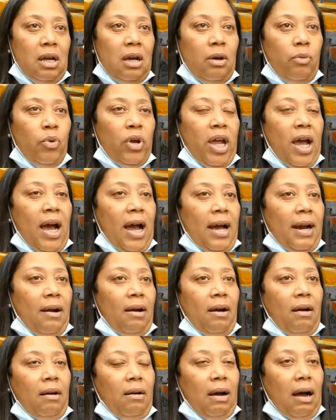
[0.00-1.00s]
We had
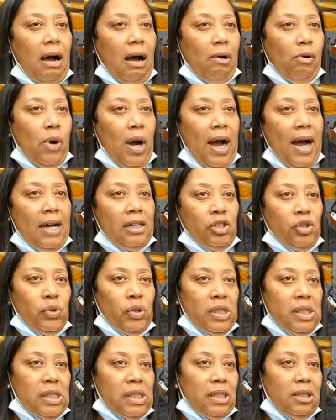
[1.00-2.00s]
our
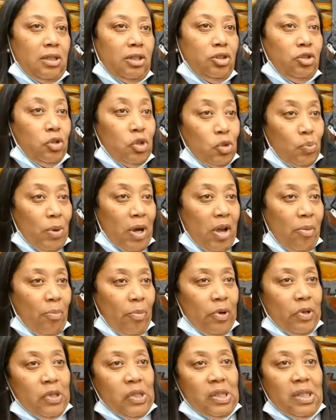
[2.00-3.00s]
address in the
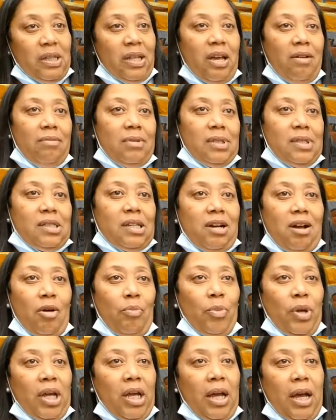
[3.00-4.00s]
newspaper, so they was
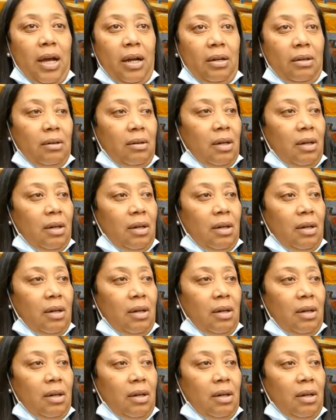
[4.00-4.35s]
coming, and